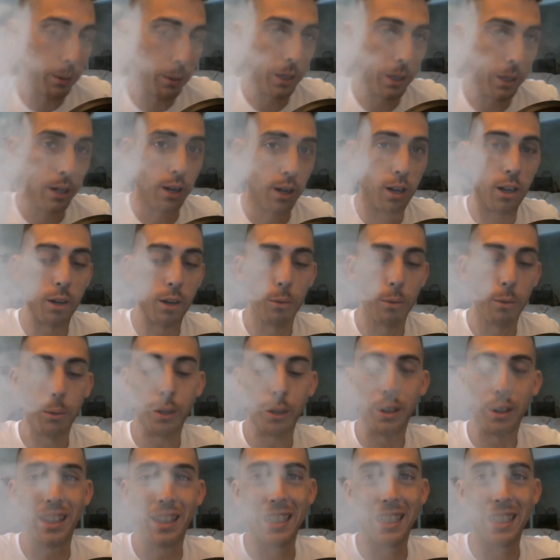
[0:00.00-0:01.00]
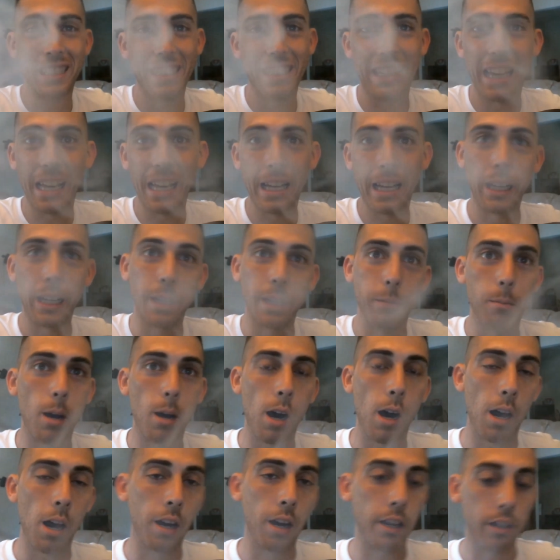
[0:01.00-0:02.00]
we are with the
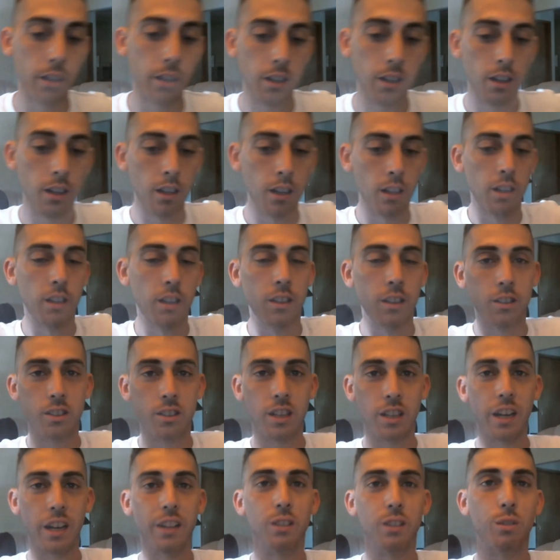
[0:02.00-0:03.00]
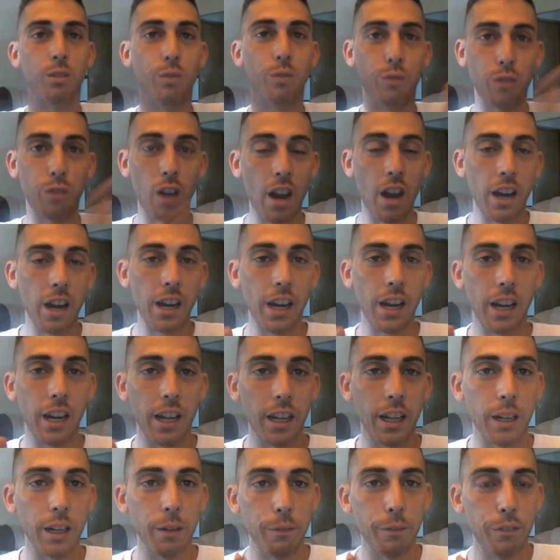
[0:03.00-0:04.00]
Gangmod. Today is
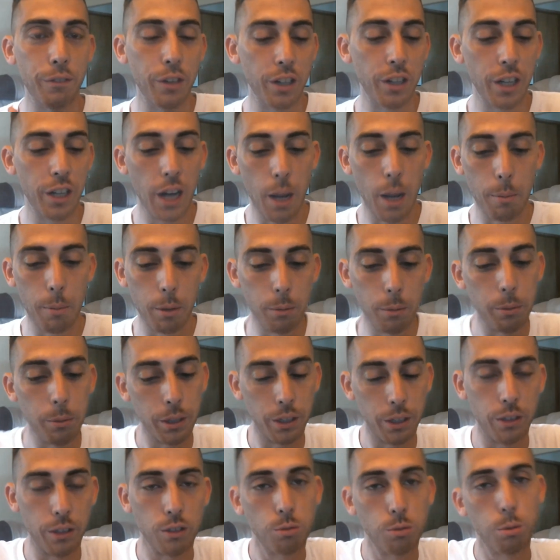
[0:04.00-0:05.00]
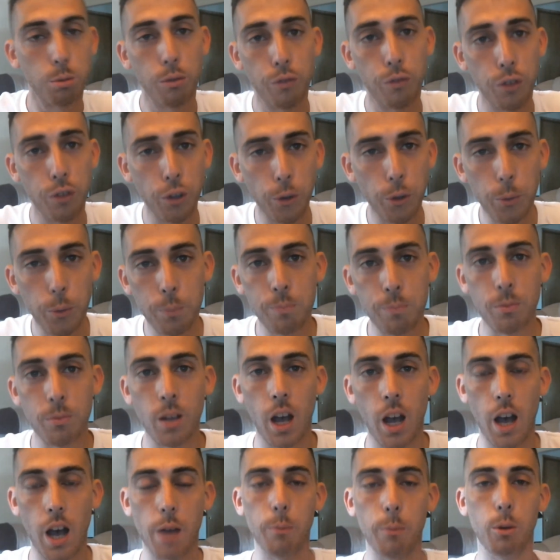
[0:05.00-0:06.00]
Friday, and I'm very happy to bring you this review.
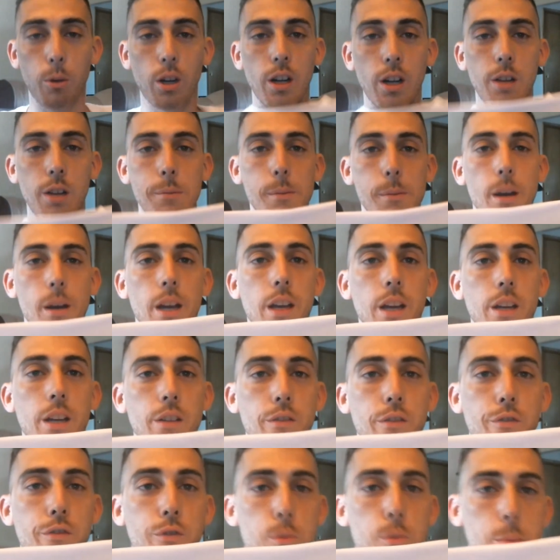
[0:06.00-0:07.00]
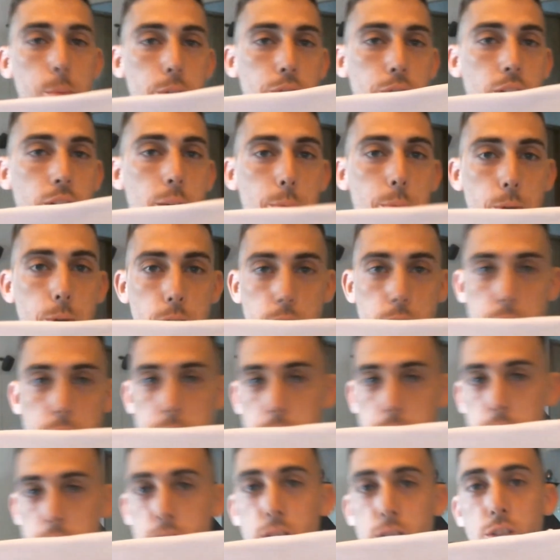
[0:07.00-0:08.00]
I'm wearing my Fumi Vapor
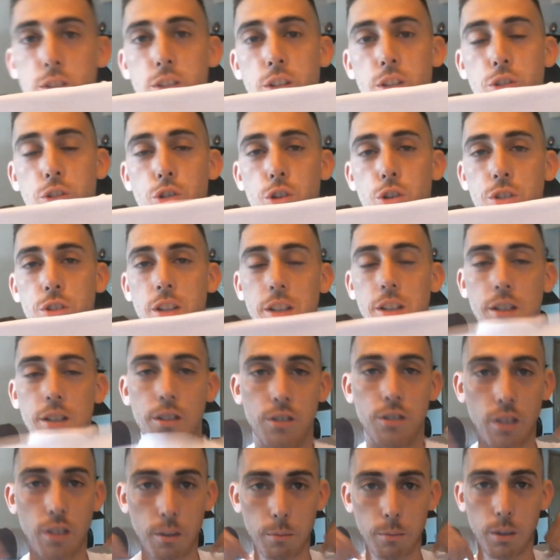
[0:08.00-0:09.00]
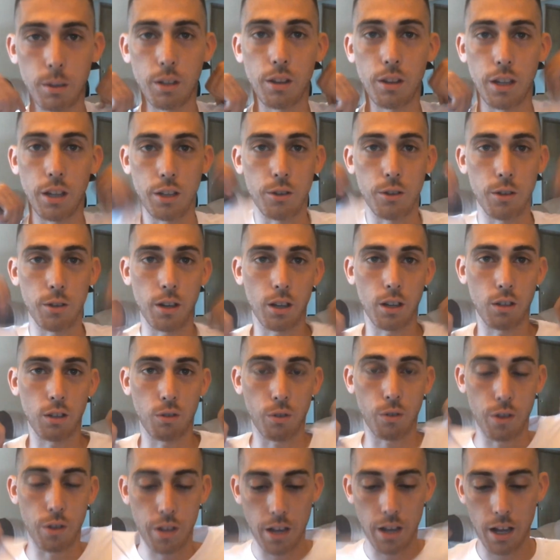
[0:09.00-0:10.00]
t-shirt that they sent me. Thank you guys
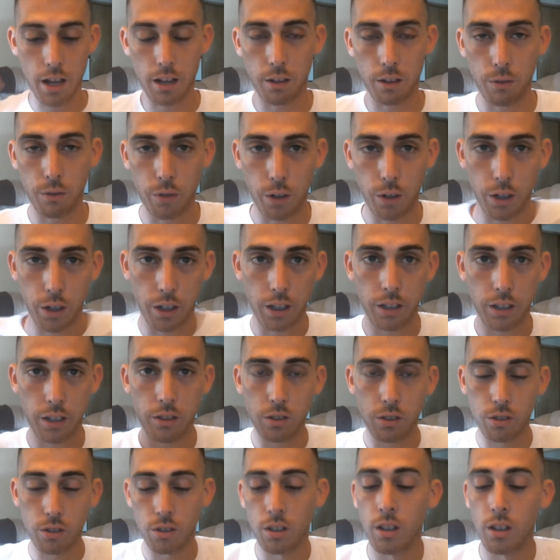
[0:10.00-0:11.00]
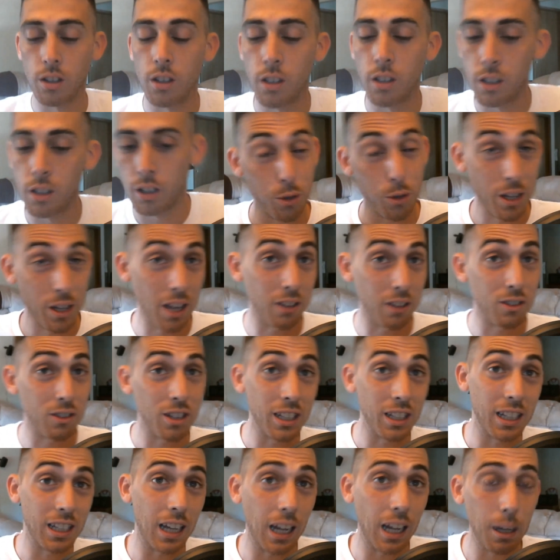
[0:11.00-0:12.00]
for that. It's very nice. Yes, the
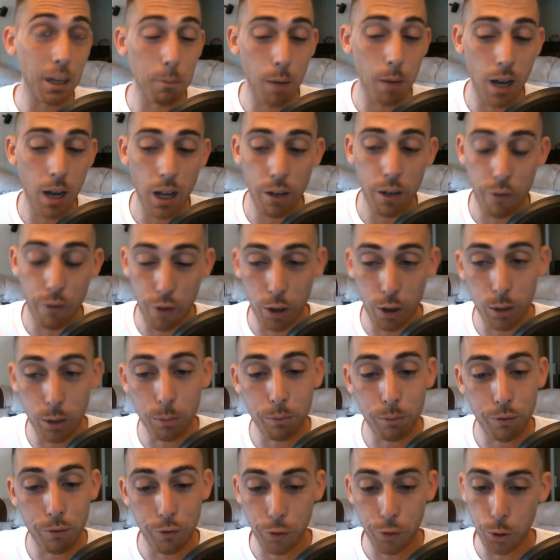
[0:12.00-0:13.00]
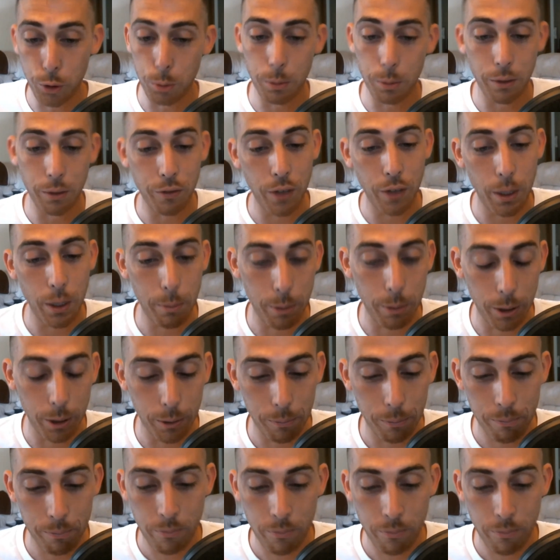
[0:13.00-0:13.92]
Gangmod from Fumi Vapor.